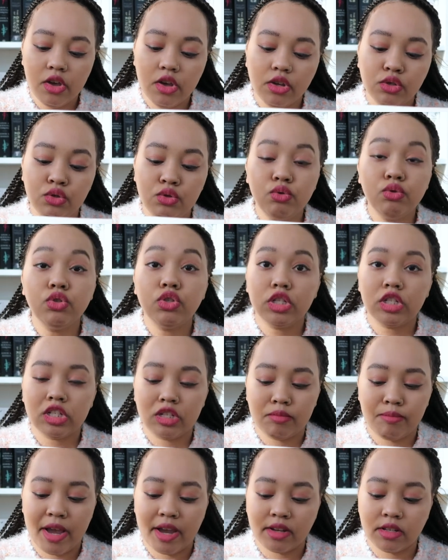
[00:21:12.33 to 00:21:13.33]
Soon she
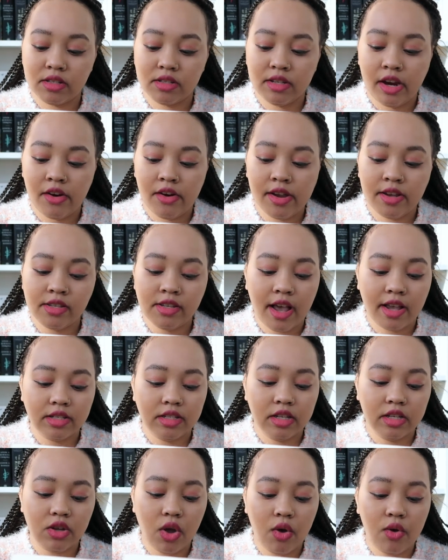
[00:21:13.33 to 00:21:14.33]
suspects Darius has
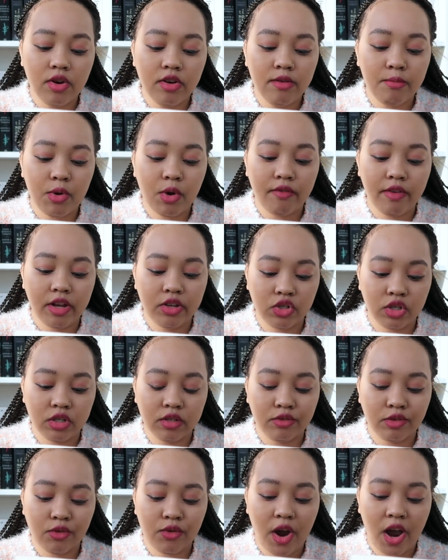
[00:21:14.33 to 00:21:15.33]
his own
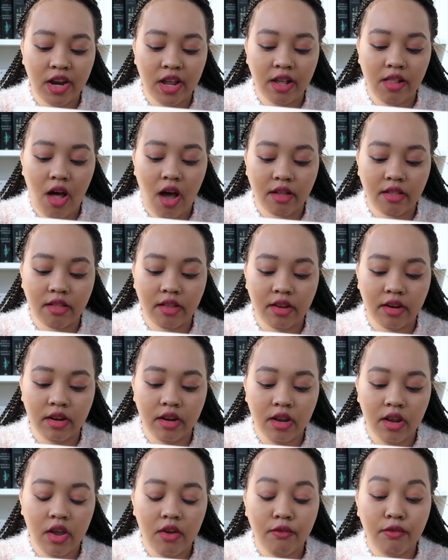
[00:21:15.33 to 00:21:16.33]
motivations for ridding Lachlan
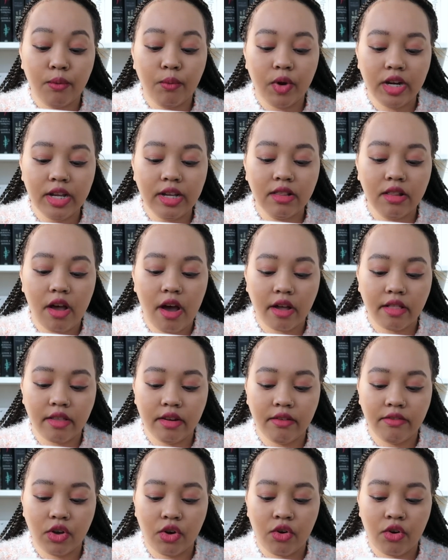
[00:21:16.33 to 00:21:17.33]

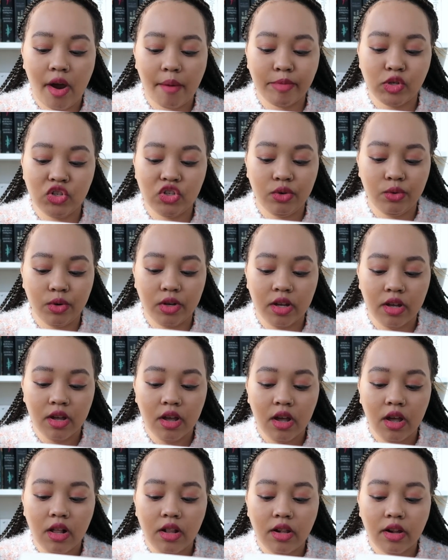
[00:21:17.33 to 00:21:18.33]
of the corrupt Duke.
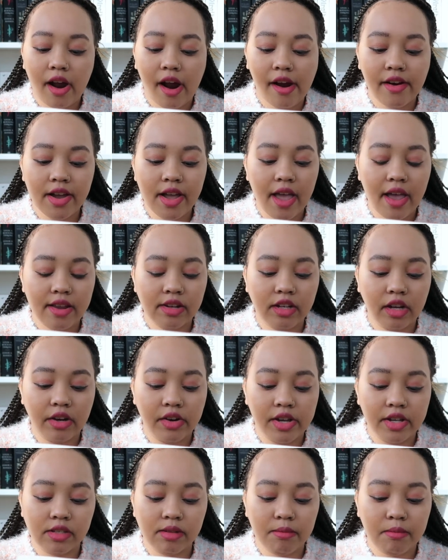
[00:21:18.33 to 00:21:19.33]
Lakaira and
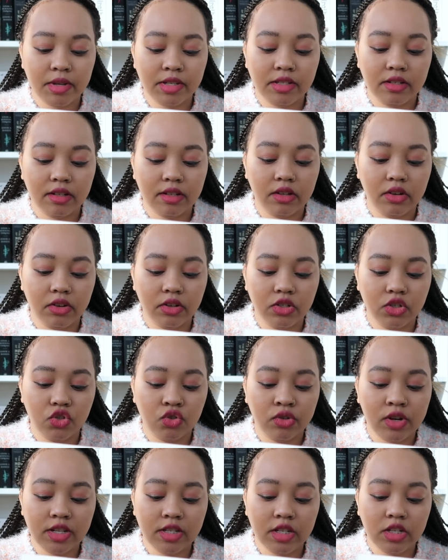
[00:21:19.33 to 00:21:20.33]
Darius must learn to
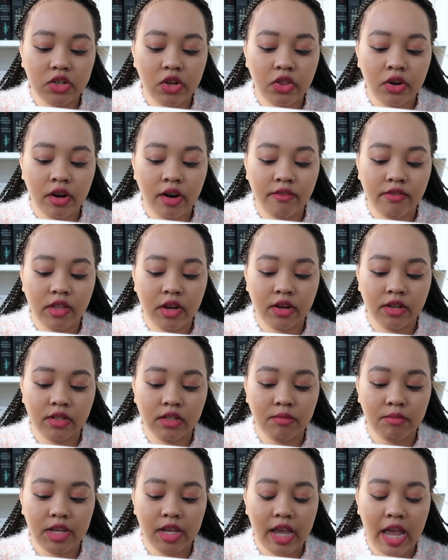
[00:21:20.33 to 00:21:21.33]
trust each other if there is
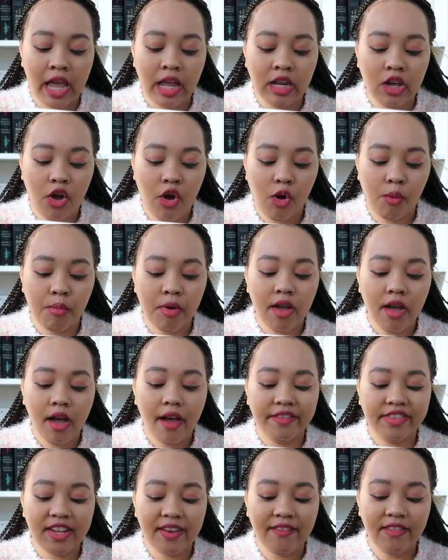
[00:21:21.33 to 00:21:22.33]
to be any hope
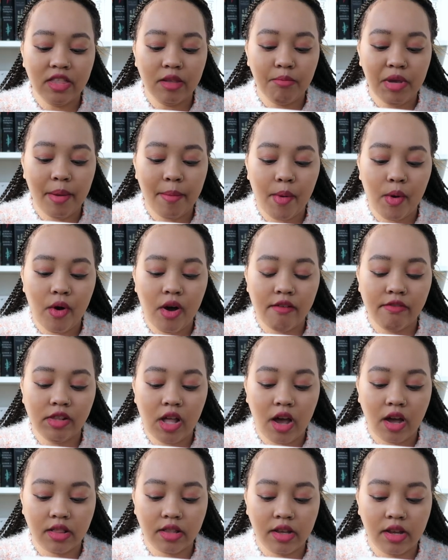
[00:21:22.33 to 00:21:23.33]
of saving the people of
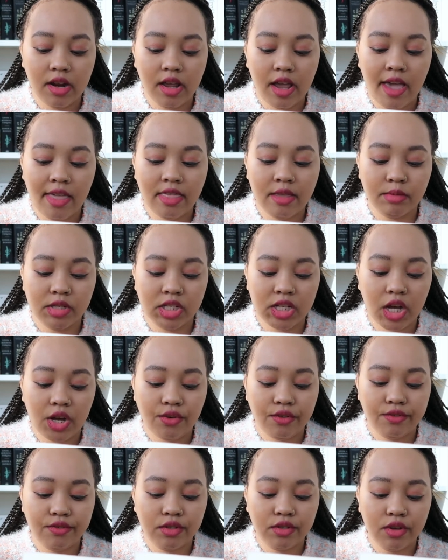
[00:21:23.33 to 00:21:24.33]
Lachlan and
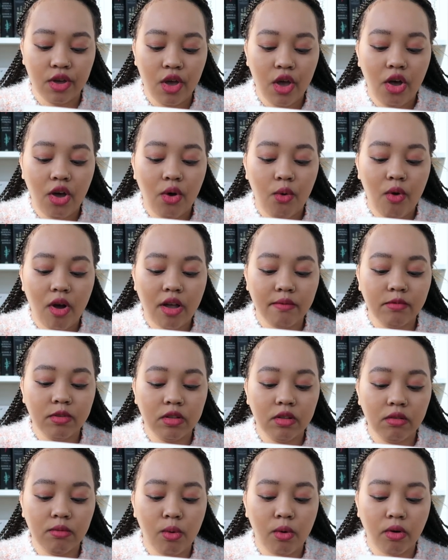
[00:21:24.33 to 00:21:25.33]
themselves. Welcome to
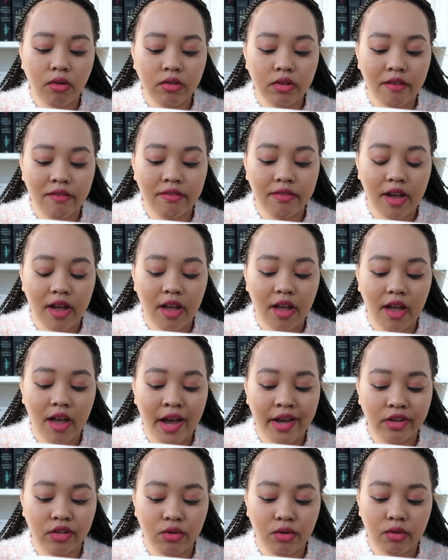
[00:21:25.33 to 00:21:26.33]
the world of
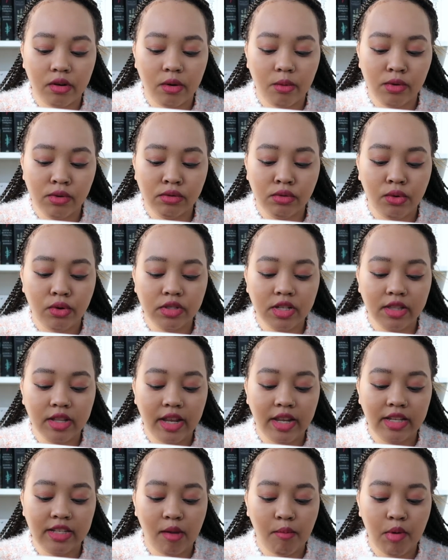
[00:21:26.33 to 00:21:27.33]
Adalor, where lords and
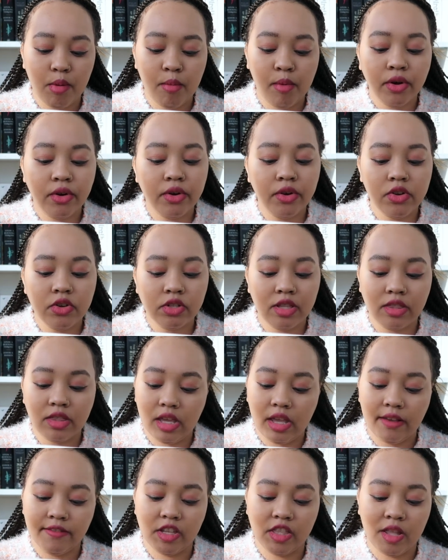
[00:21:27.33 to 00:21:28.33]
ladies can be murderers and
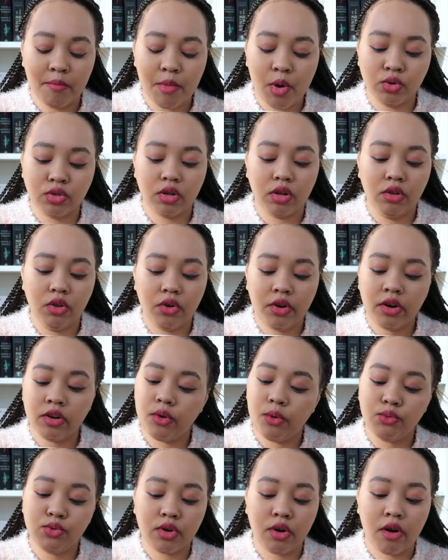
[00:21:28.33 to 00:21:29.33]
thieves, and the most alluring
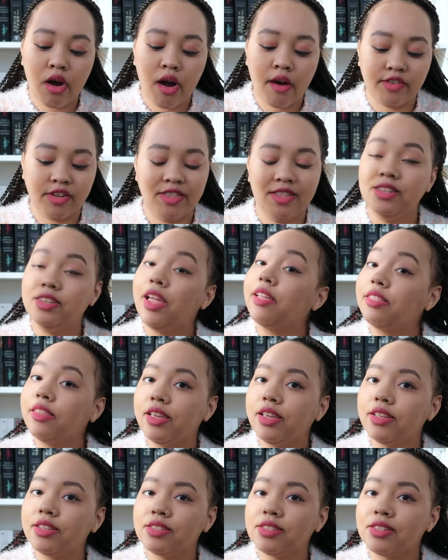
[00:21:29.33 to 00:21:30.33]
notes are often the
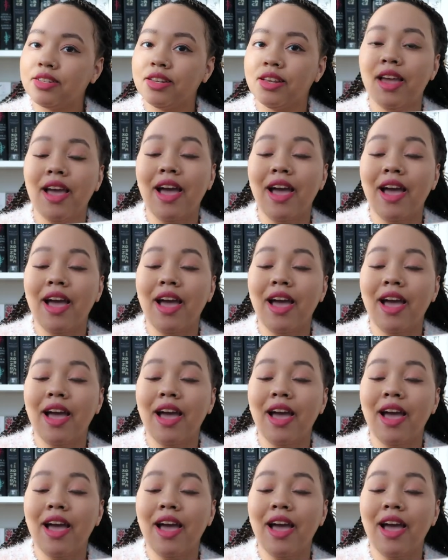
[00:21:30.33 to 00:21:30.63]
deadliest.